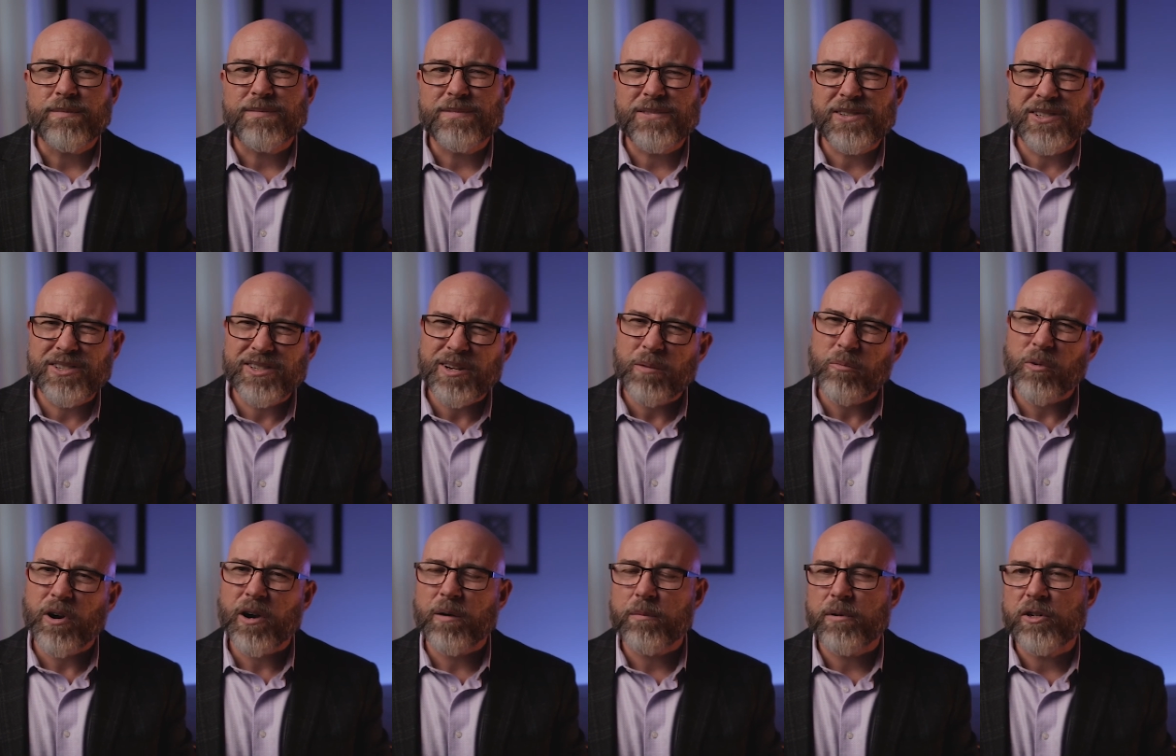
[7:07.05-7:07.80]

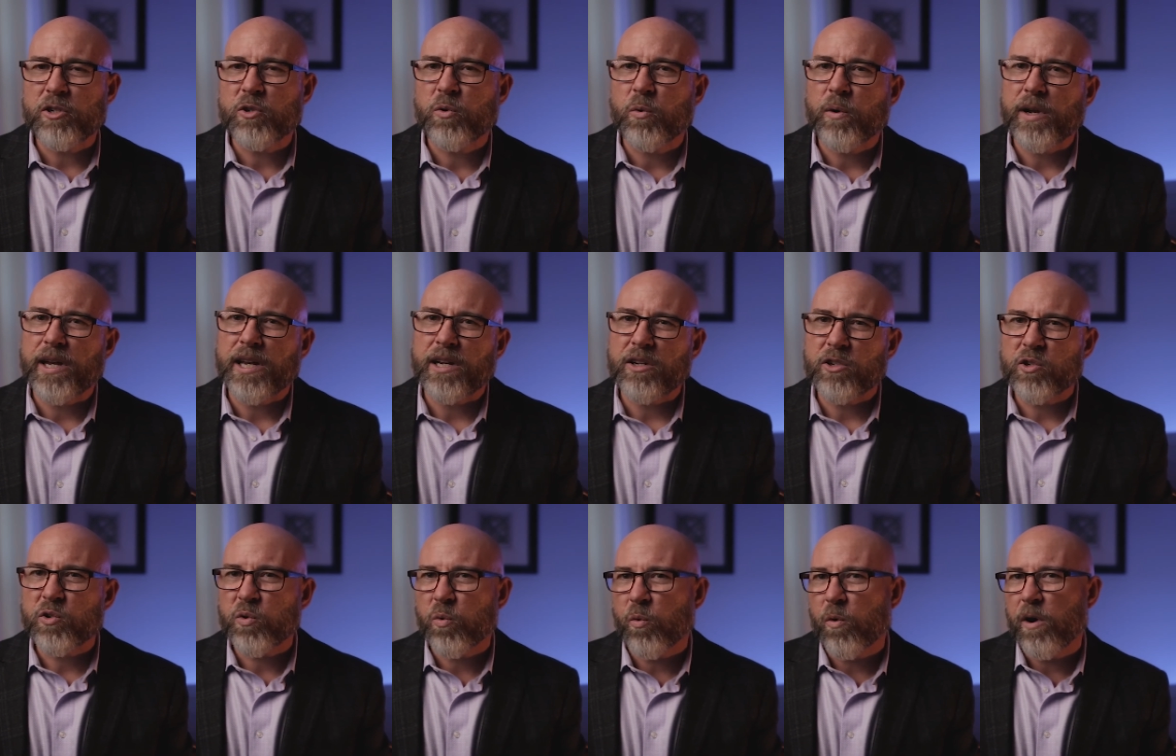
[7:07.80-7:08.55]
somewhere
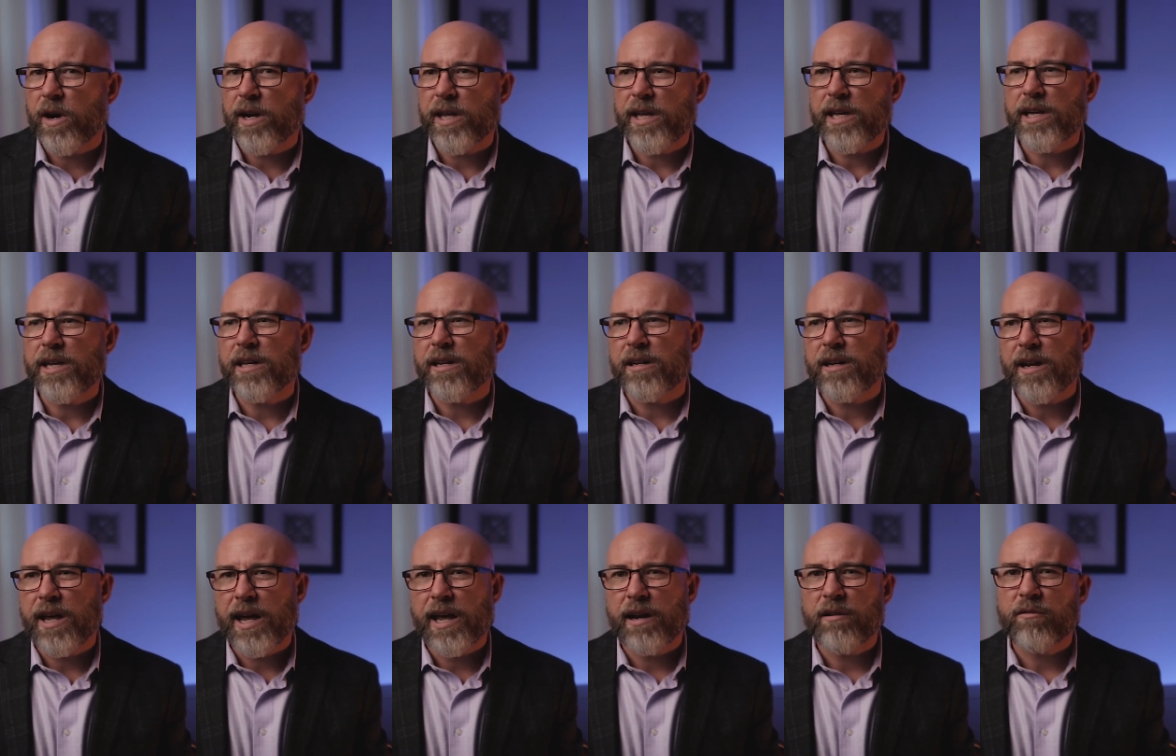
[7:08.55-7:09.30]
between 20
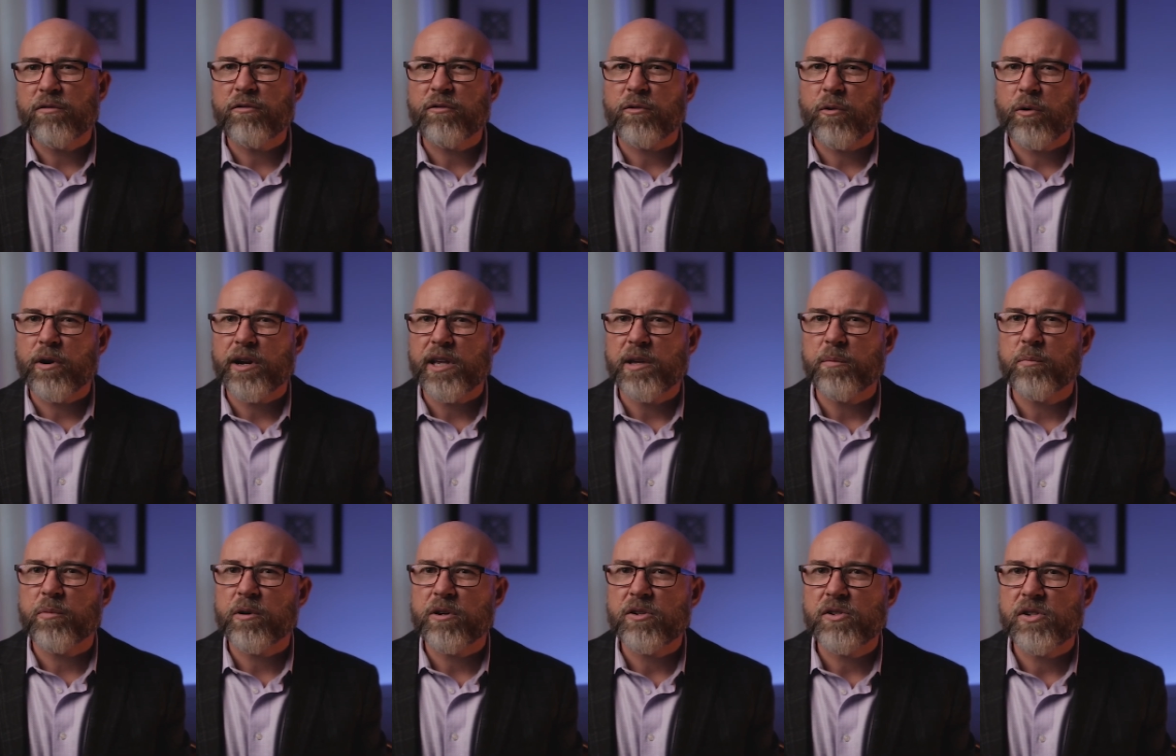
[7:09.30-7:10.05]
and
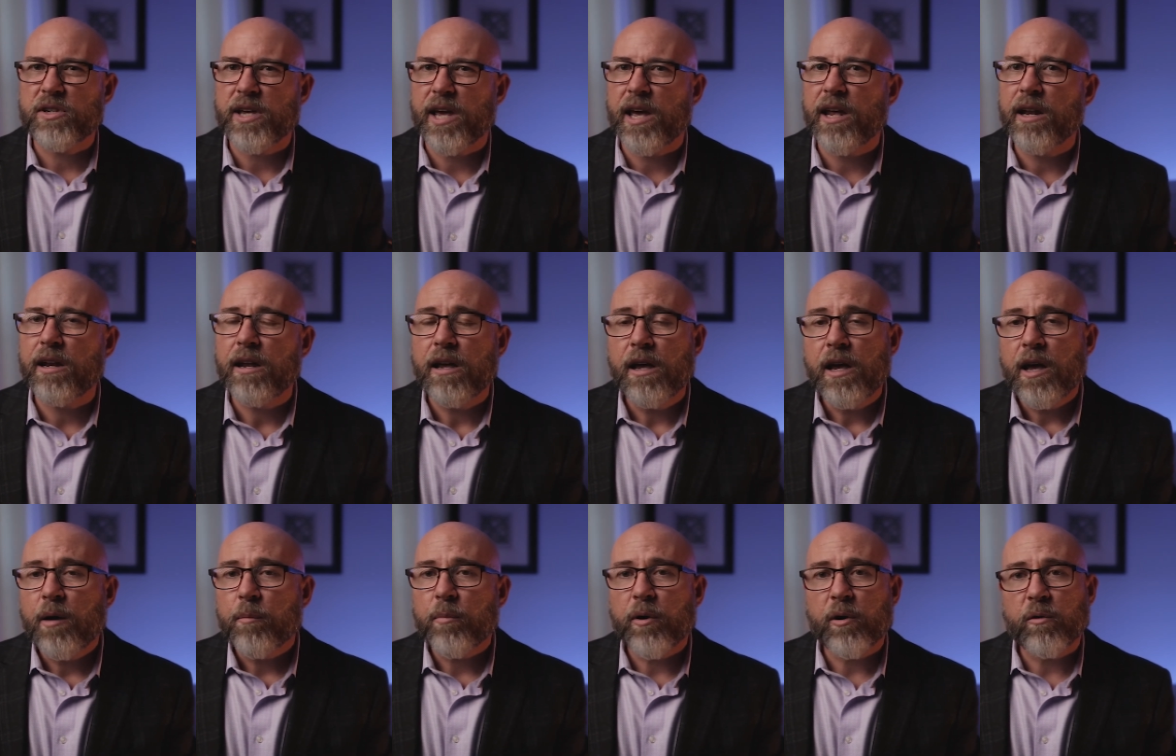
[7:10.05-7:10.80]
40%,
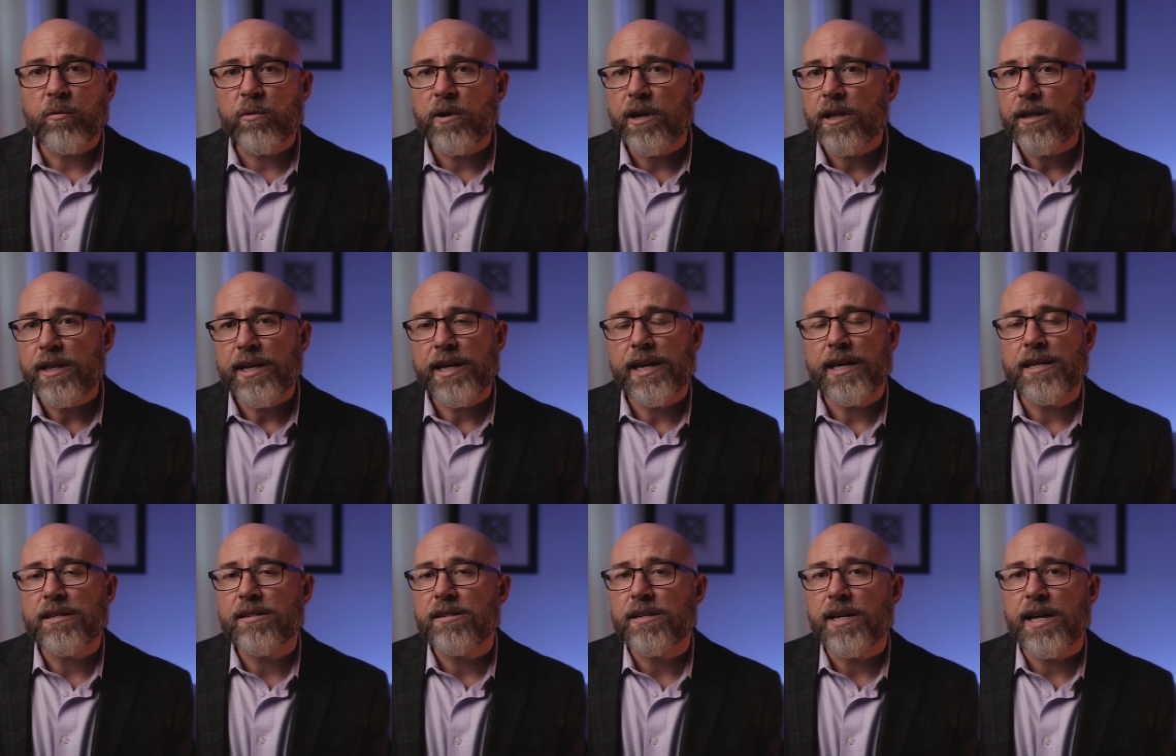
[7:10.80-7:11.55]
but really
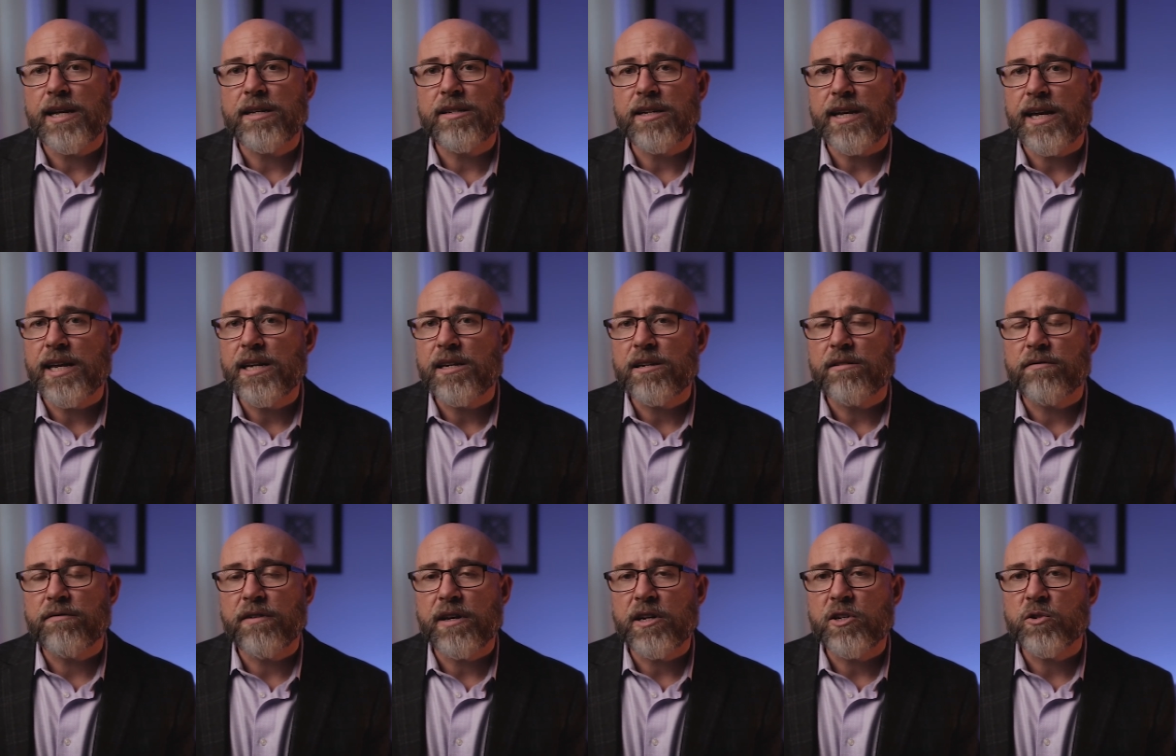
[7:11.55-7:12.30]
it's
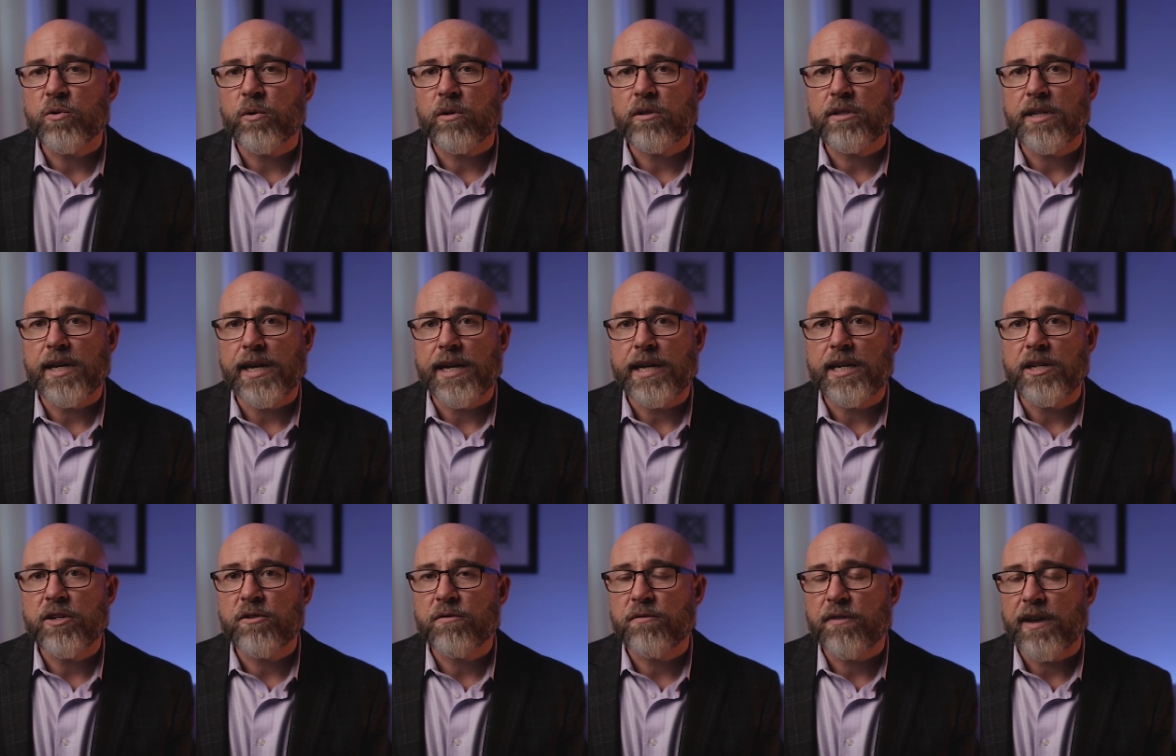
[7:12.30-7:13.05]
individual to
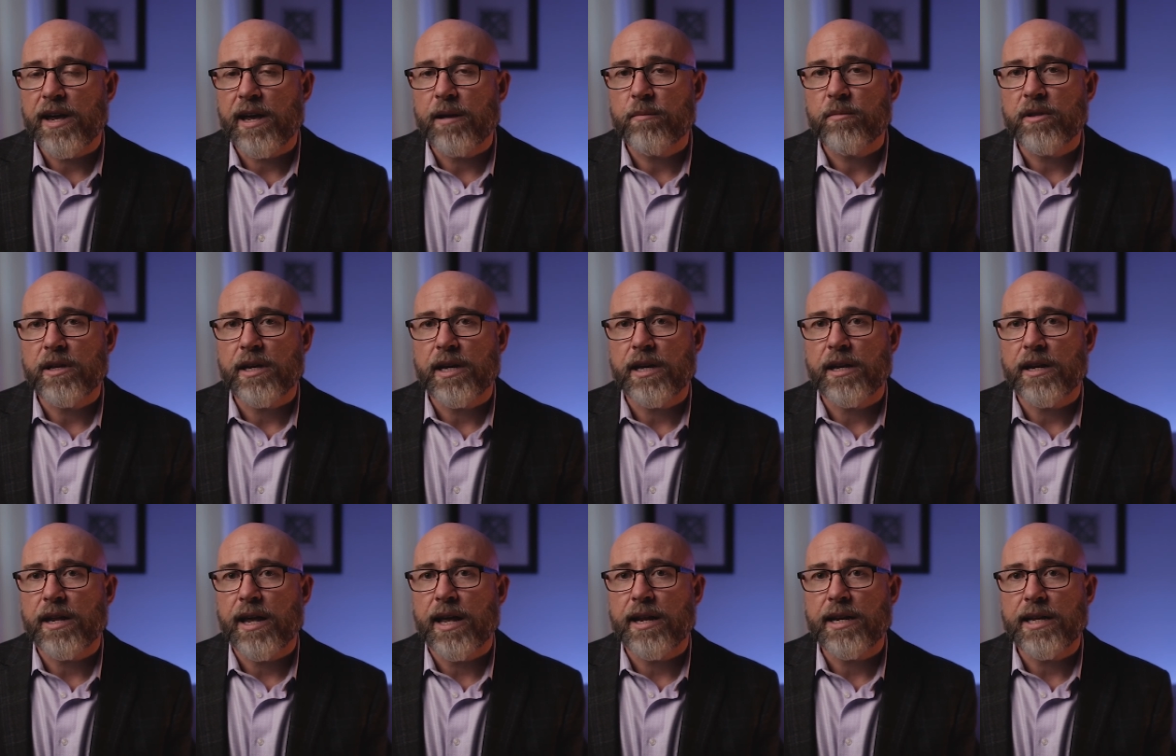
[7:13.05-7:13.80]
each family
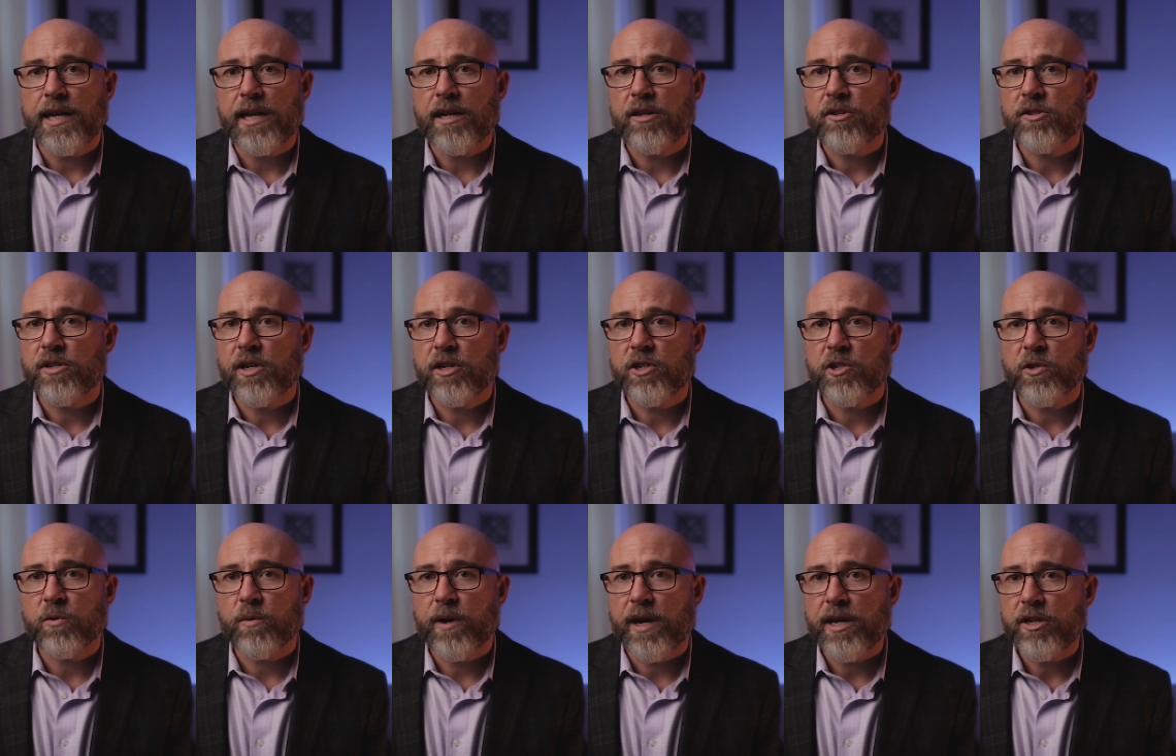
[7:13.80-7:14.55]
and each
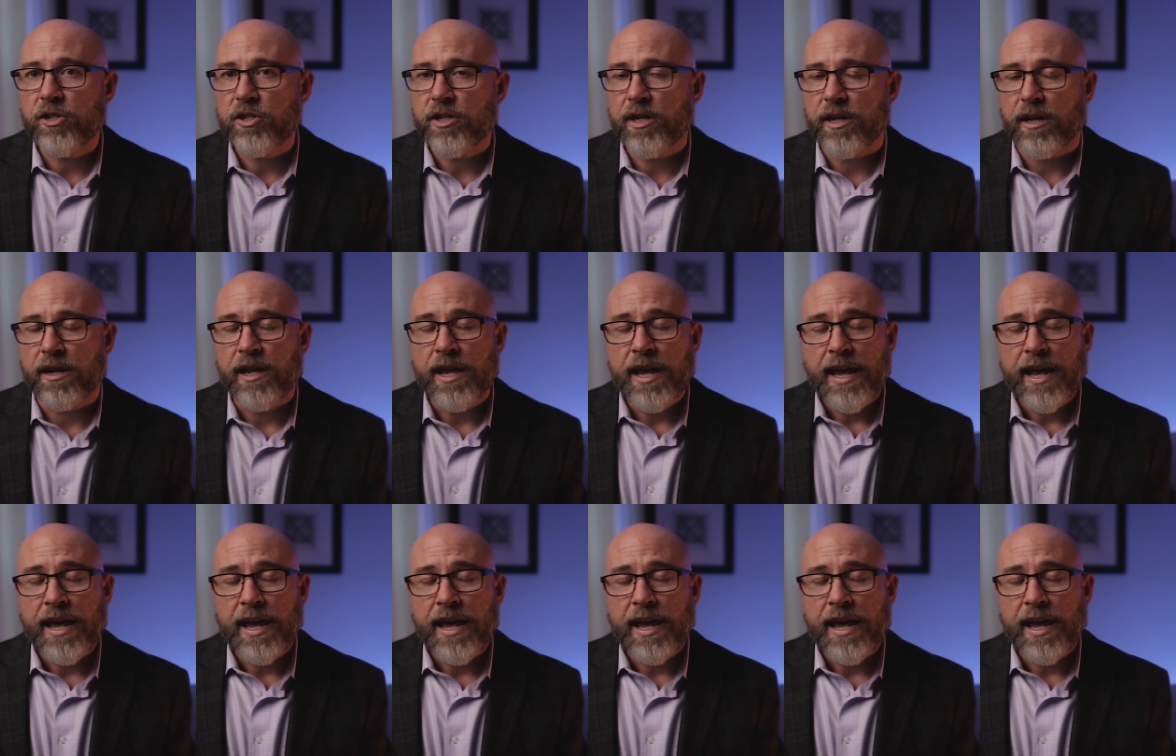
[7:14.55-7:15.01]
situation.